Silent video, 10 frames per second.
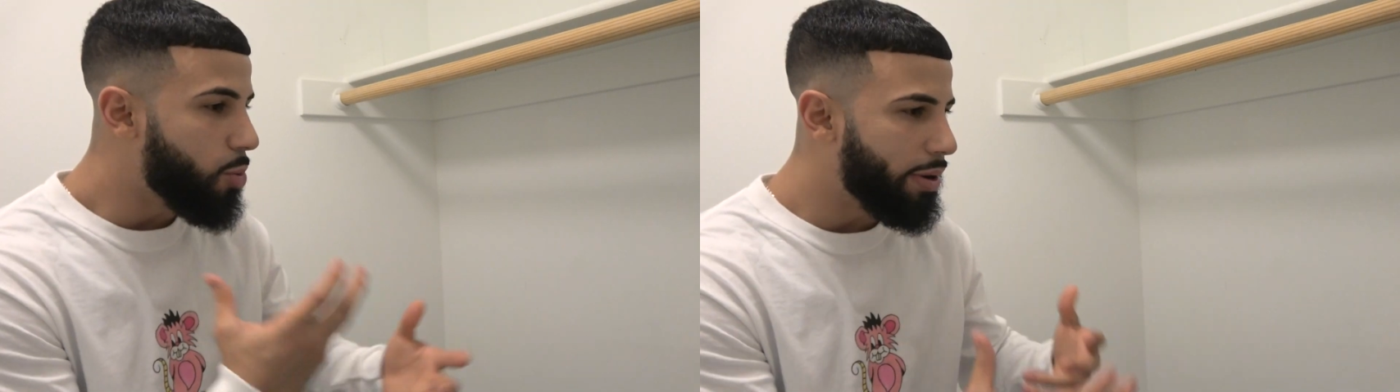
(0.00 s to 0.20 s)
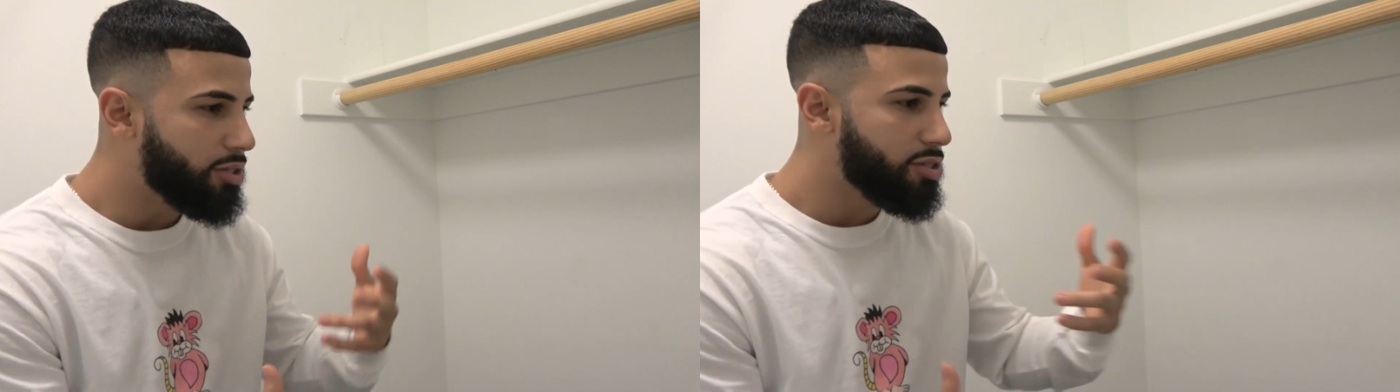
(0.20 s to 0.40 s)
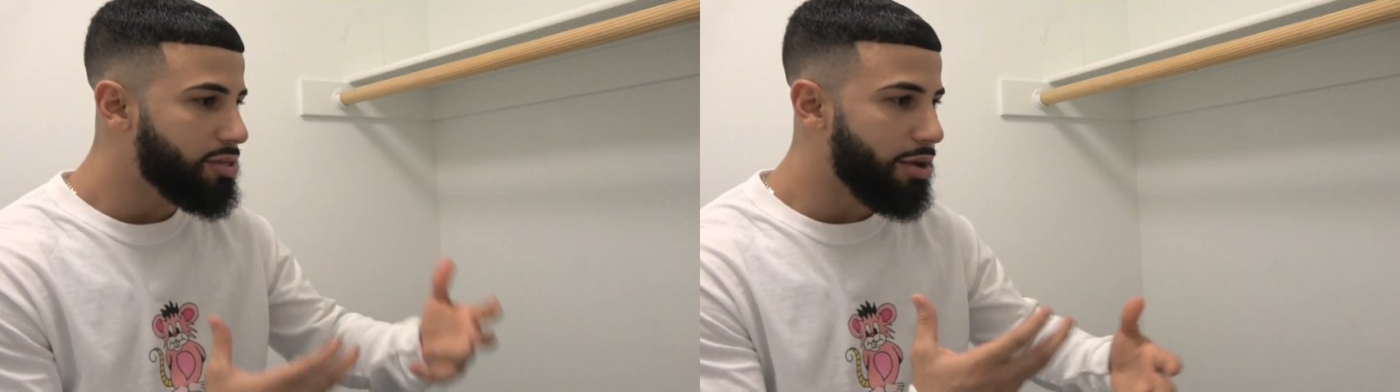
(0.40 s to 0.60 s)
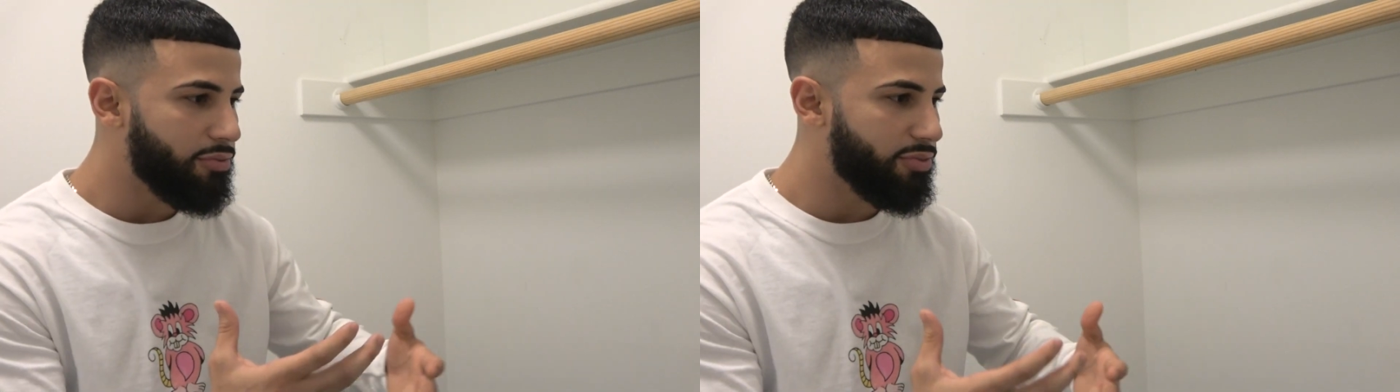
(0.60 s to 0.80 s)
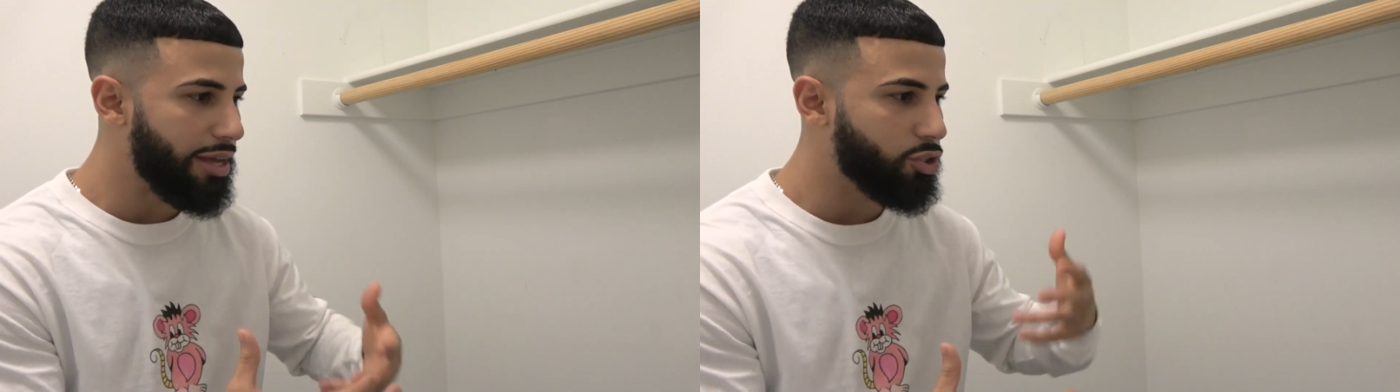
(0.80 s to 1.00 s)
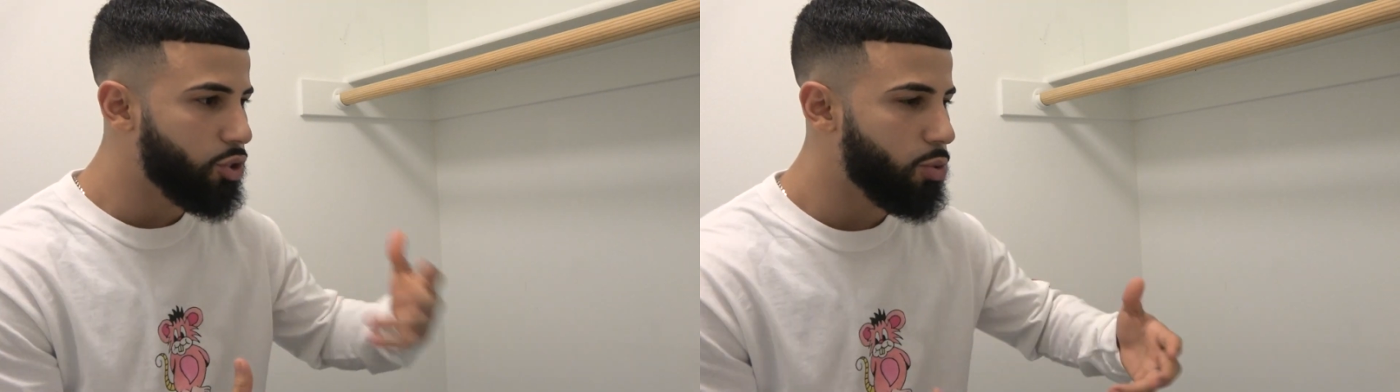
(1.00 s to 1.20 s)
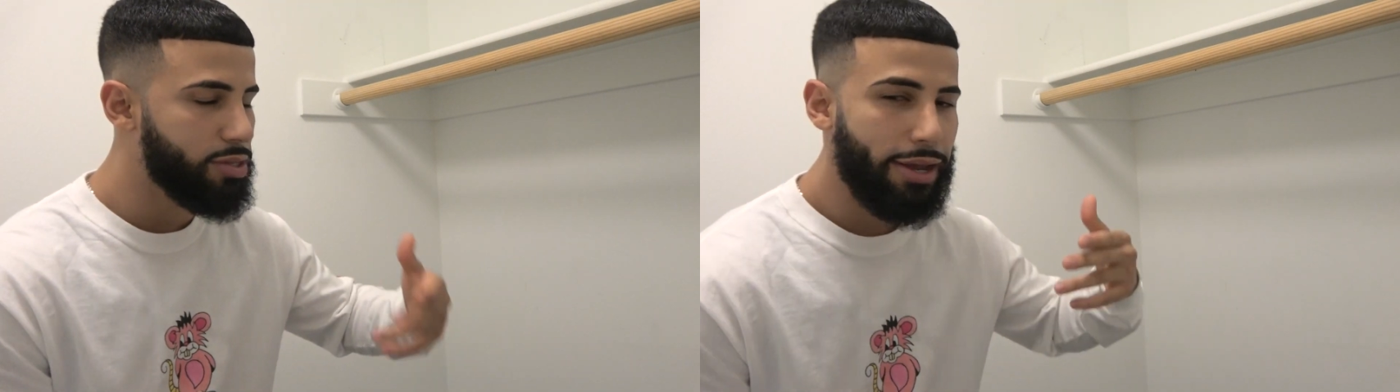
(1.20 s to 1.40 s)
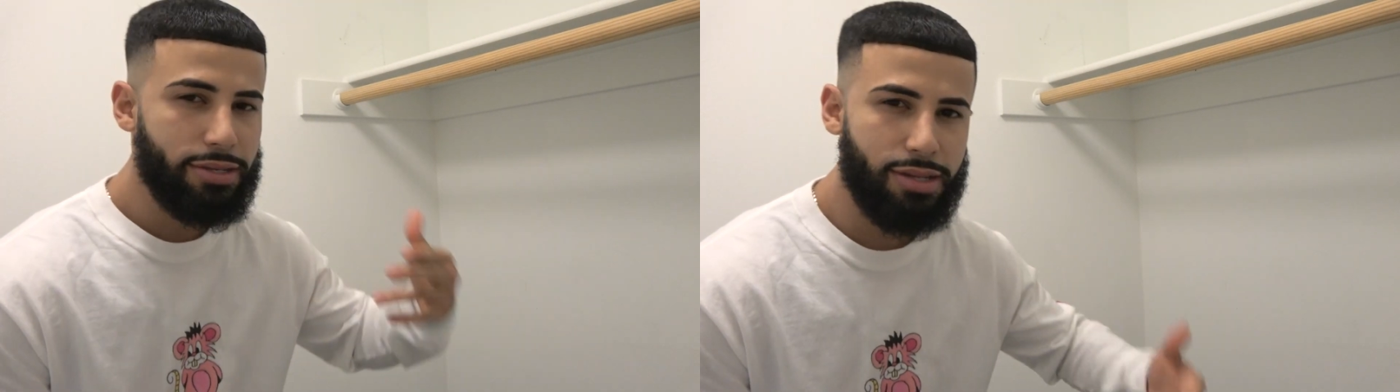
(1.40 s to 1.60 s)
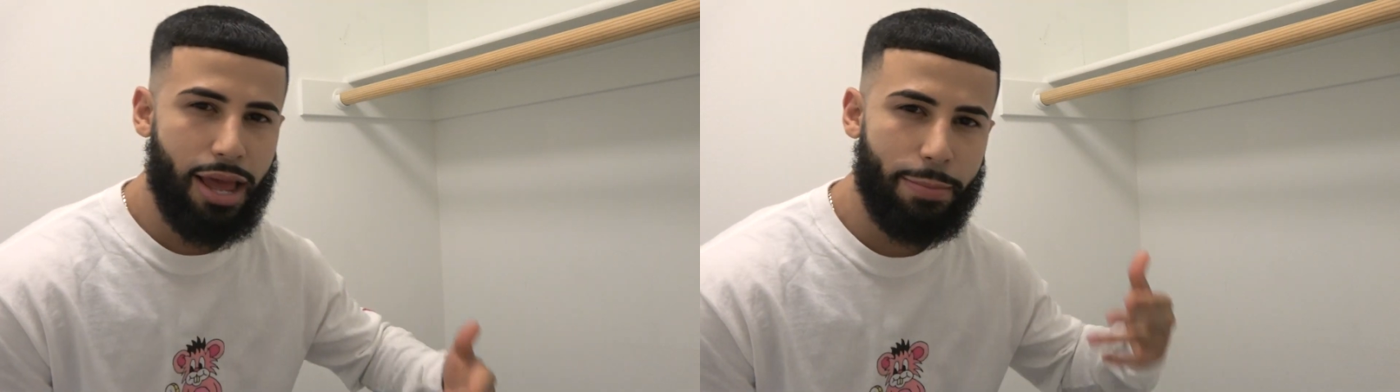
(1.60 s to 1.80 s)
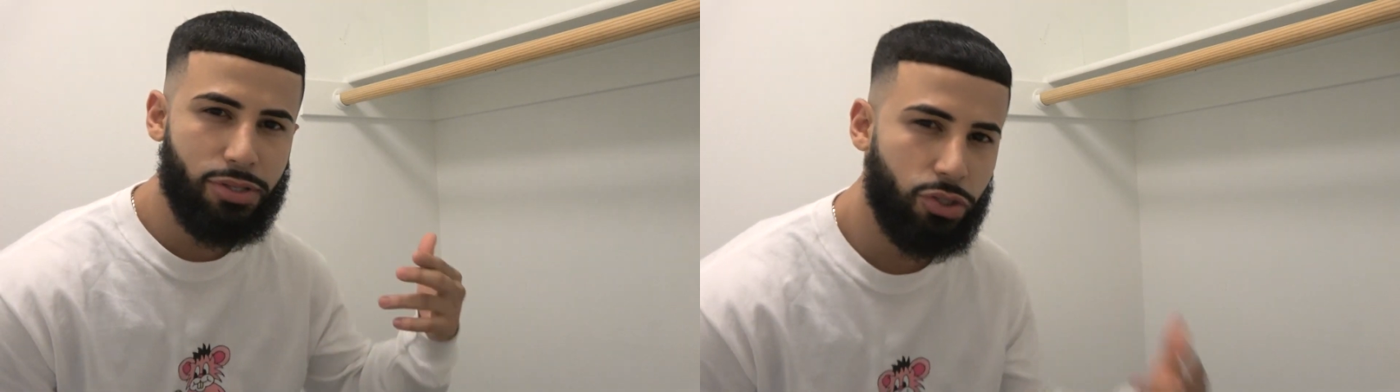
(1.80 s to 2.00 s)
much stuff that shows that
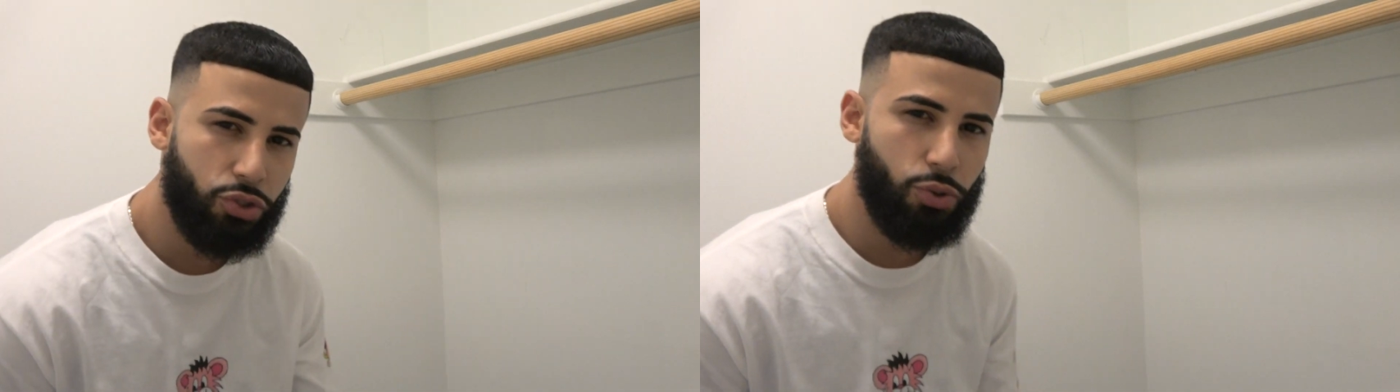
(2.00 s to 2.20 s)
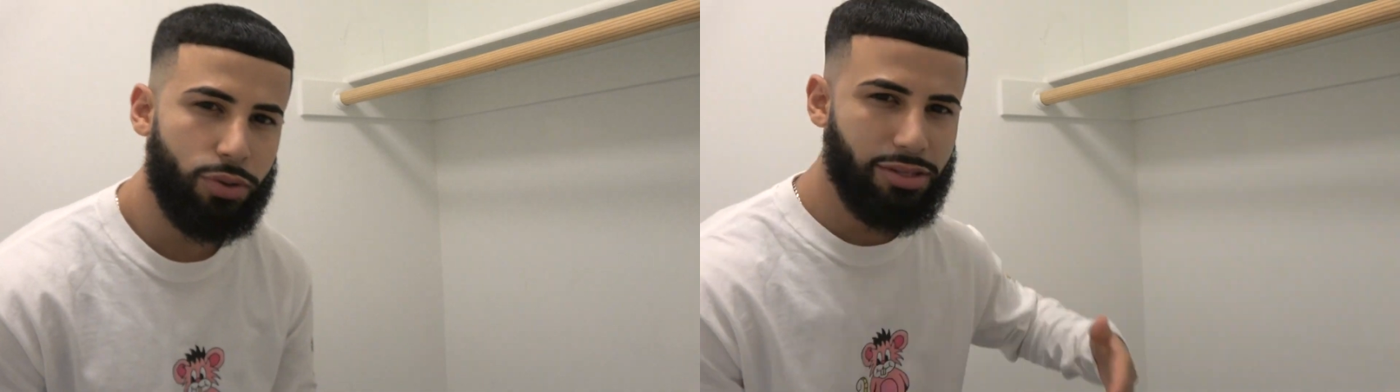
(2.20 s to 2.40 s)
Islam is the truth,